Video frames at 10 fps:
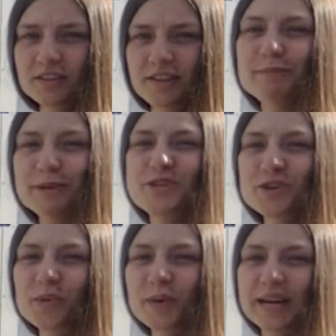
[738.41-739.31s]
The
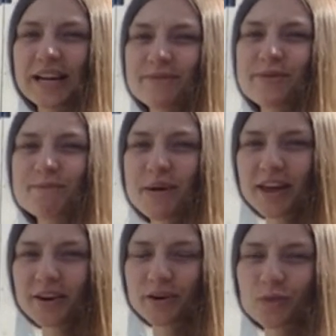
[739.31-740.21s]
majority of the
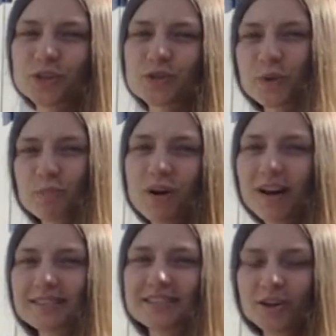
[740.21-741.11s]
manner in which we process